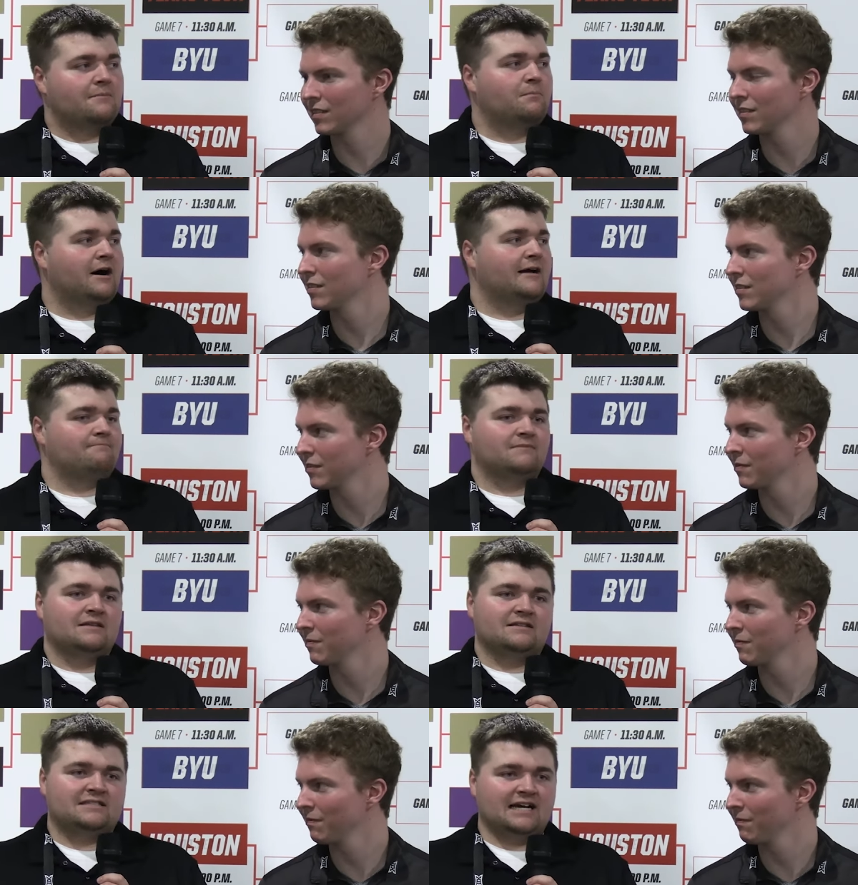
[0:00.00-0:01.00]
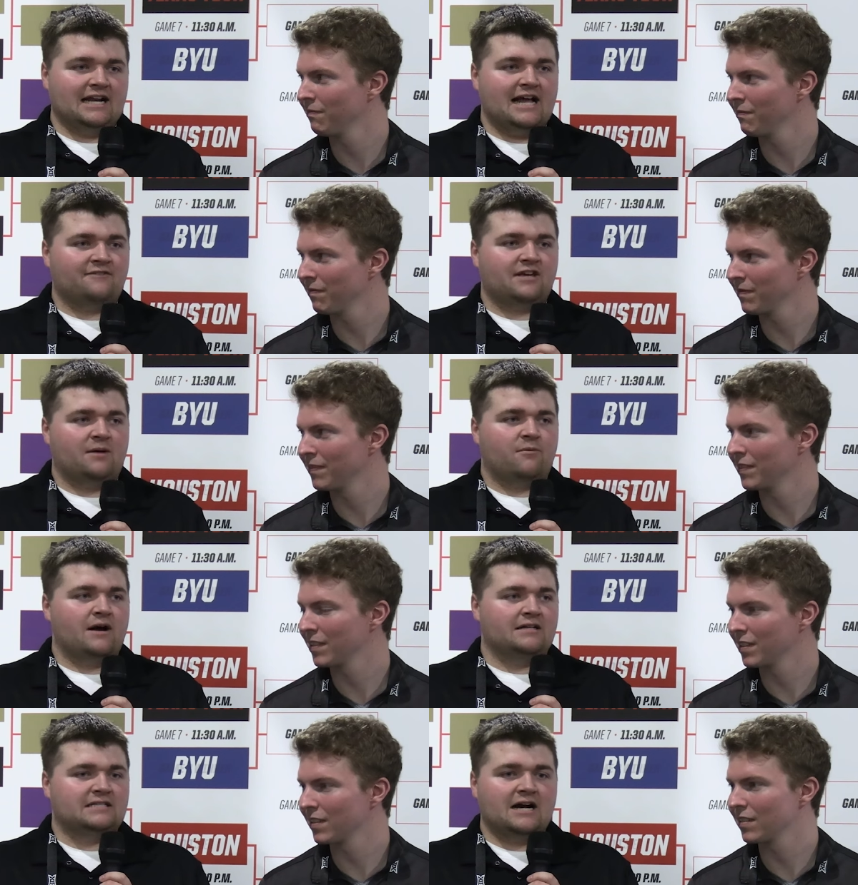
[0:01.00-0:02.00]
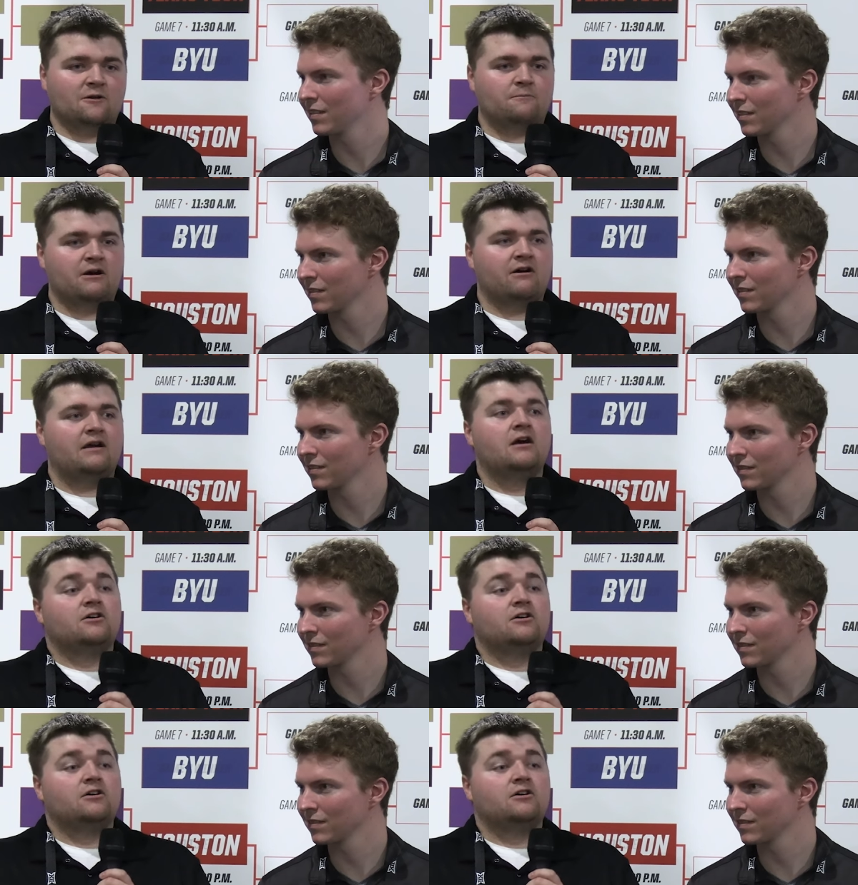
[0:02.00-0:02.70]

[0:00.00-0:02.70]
Speaker 1: But the second half came around. Tyler Perry